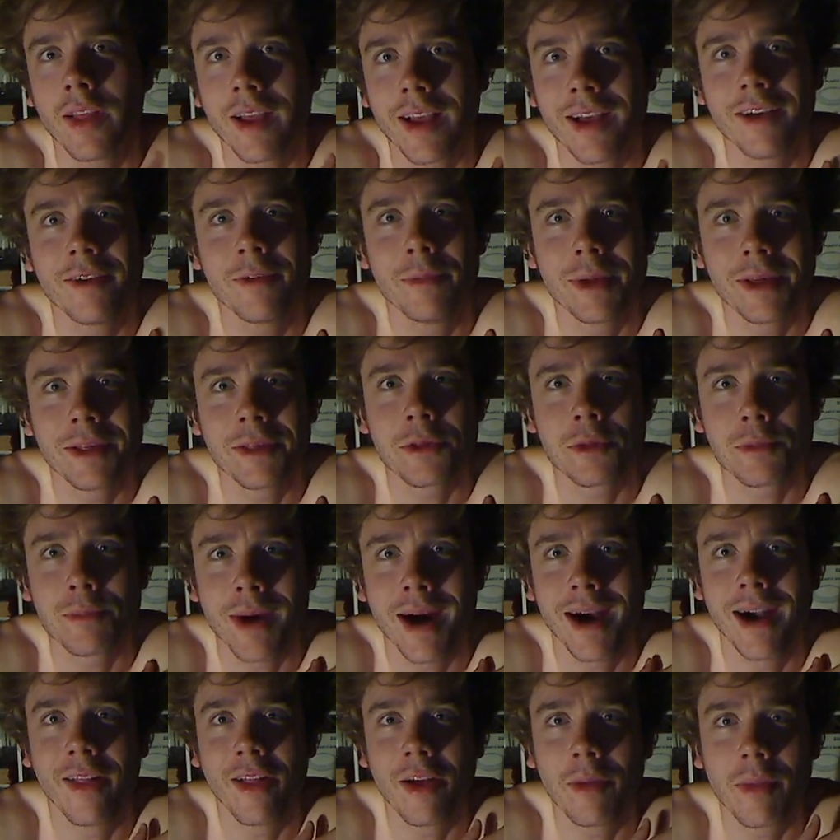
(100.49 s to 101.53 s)
Like I have a big
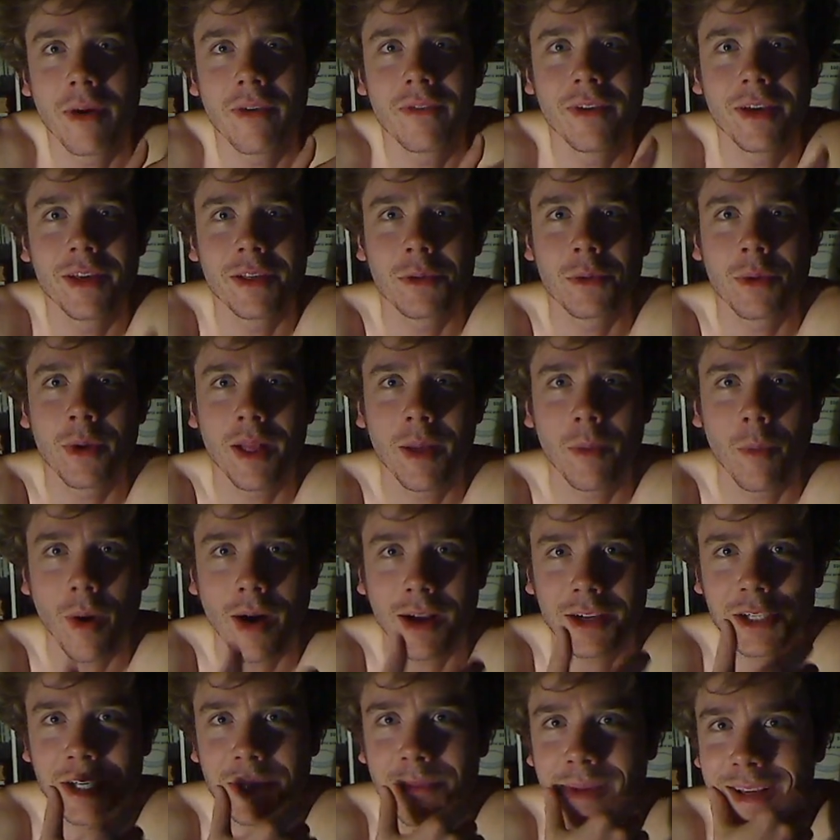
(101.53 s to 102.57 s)
smile on my face while I'm
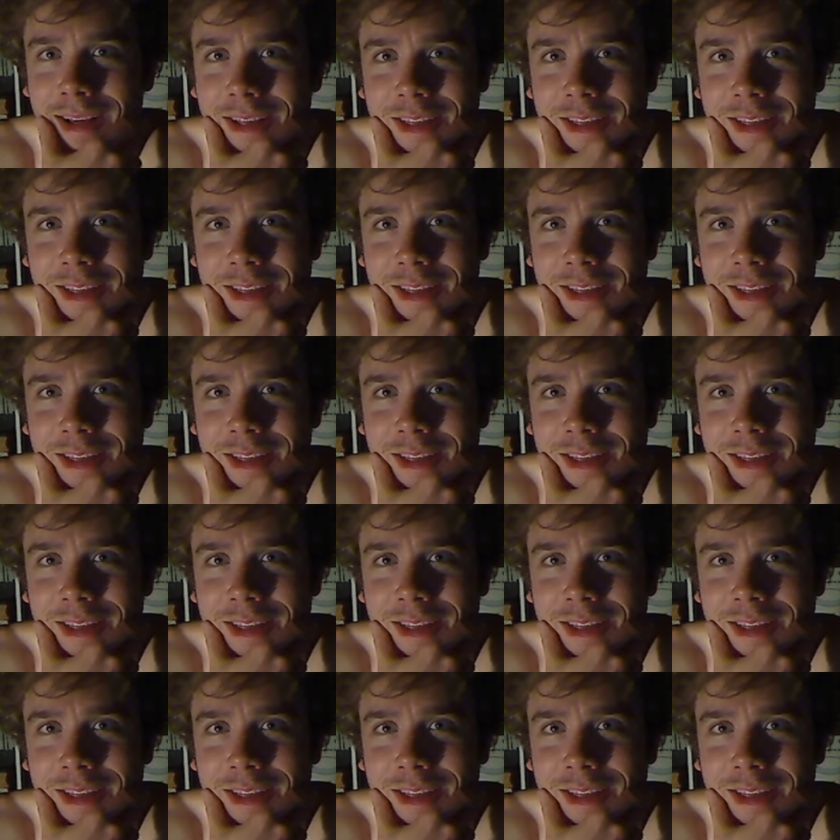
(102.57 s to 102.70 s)
watching